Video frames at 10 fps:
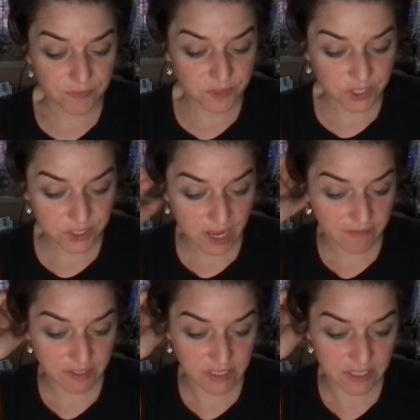Just
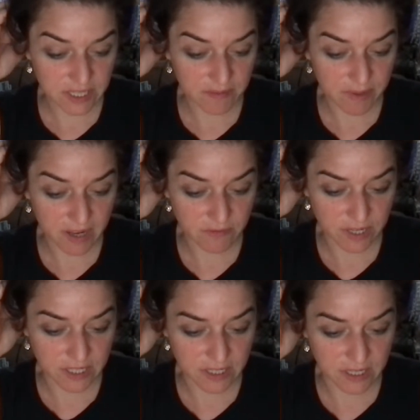having to stay
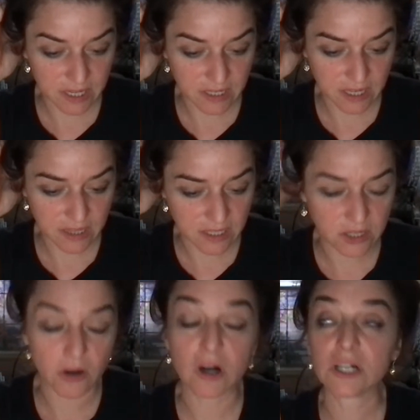bedridden, and the
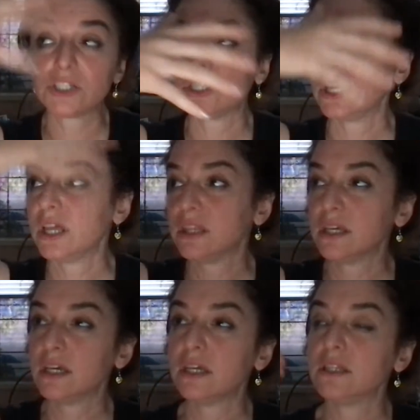nausea, and
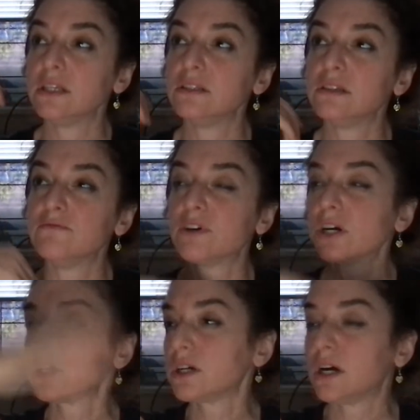the
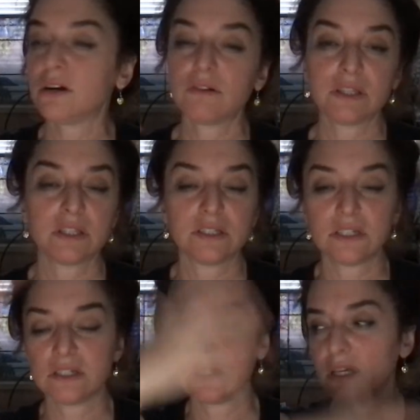vertigo, and
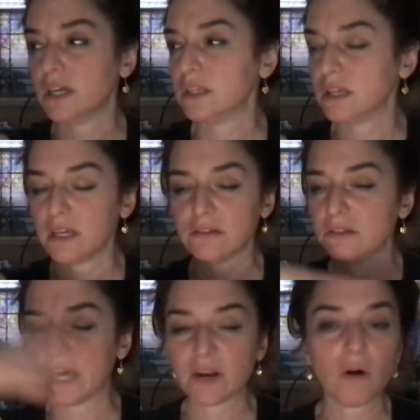
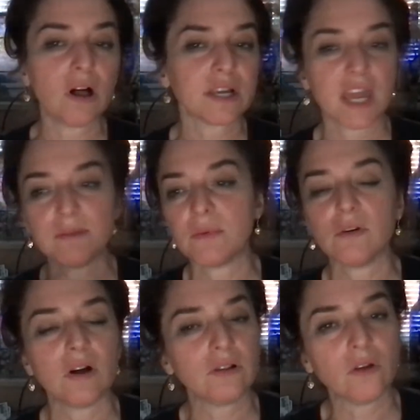that all came
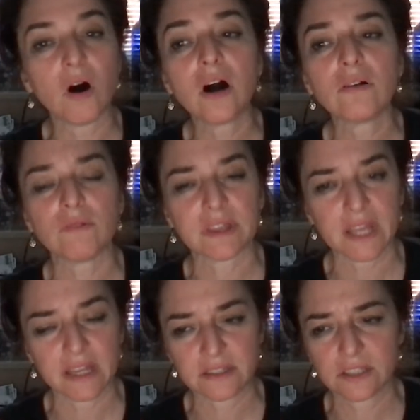along with
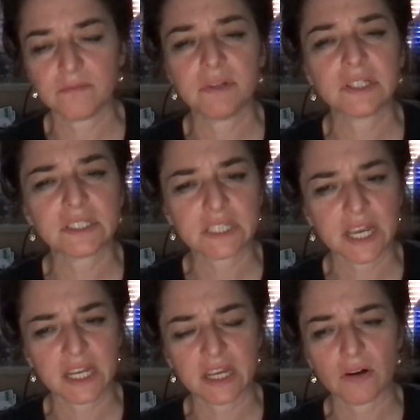that
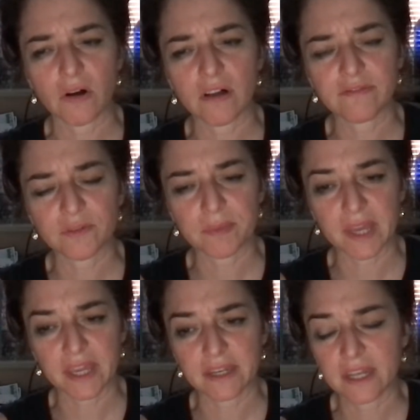debilitating, awful
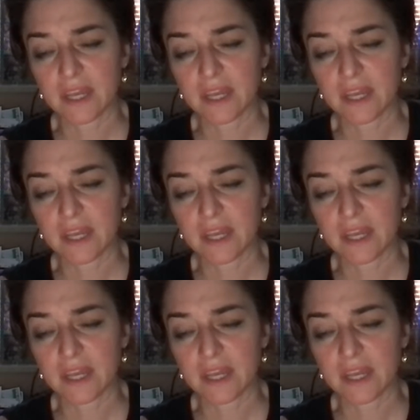pain.